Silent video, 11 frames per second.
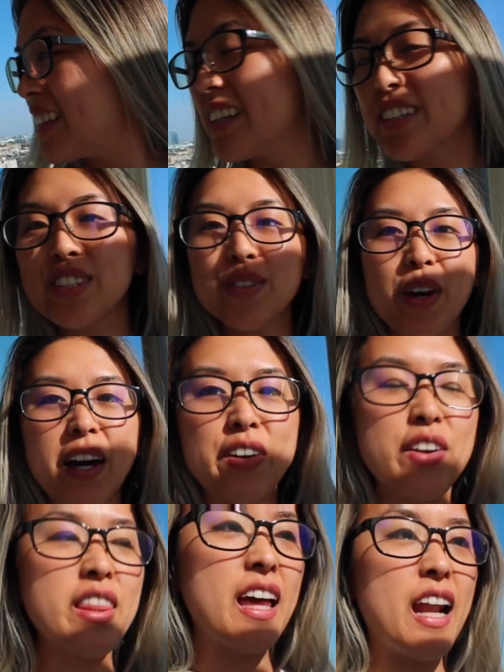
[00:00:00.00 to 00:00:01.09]
the
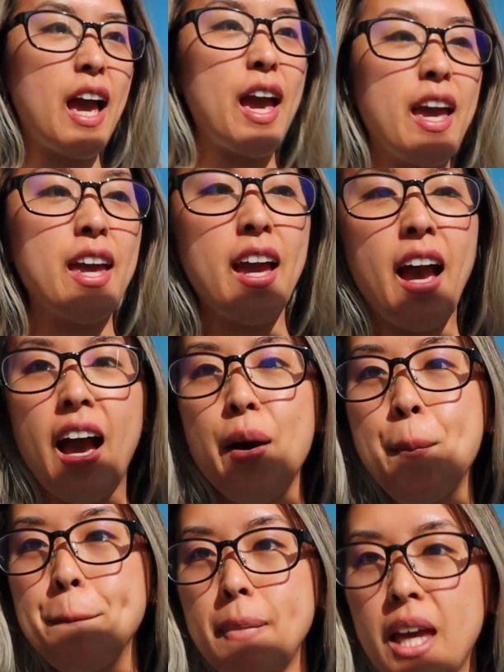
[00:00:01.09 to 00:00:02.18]
sweater that I
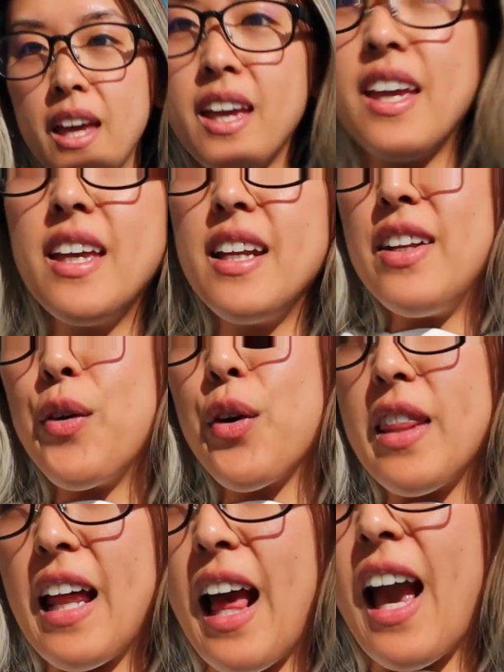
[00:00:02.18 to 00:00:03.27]
made, or
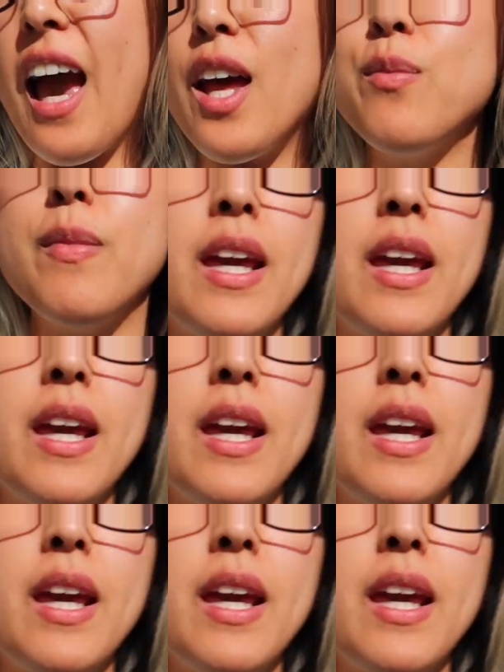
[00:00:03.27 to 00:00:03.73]
that I had